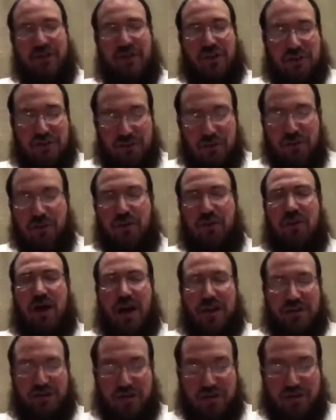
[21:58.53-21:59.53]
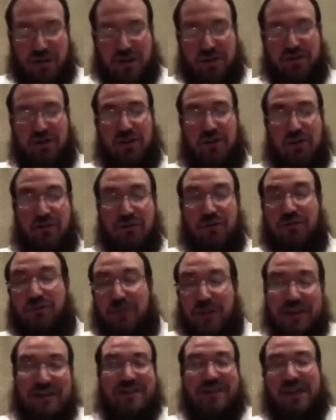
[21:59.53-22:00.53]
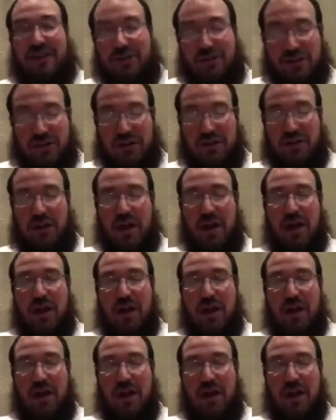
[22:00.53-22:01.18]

through concentration, through fixation,